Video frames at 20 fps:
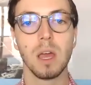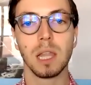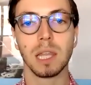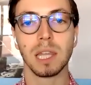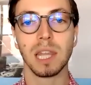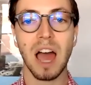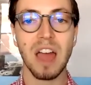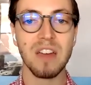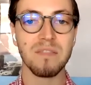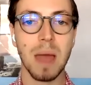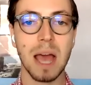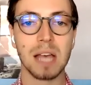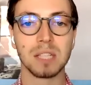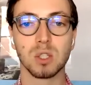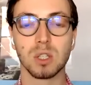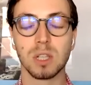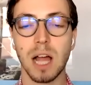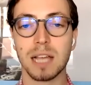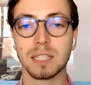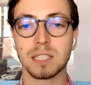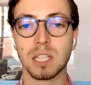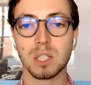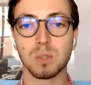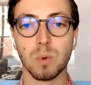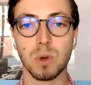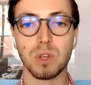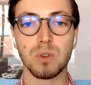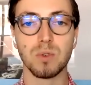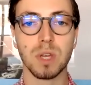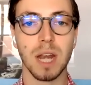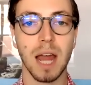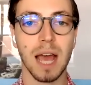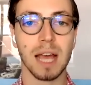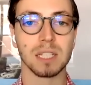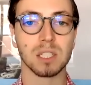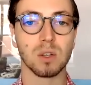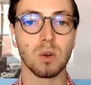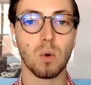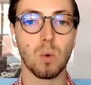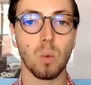live masterclasses where you can
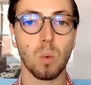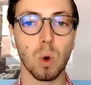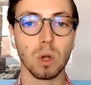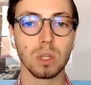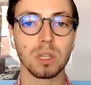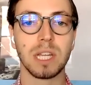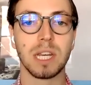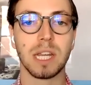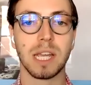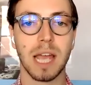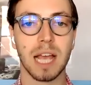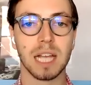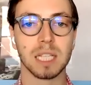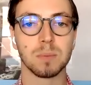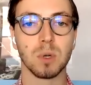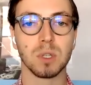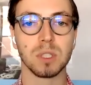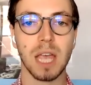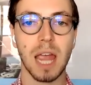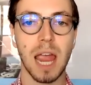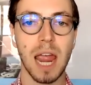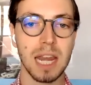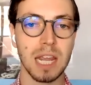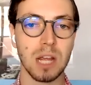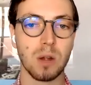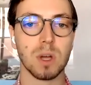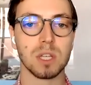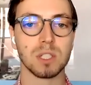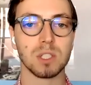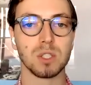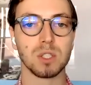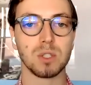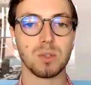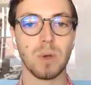ask world leading experts any questions you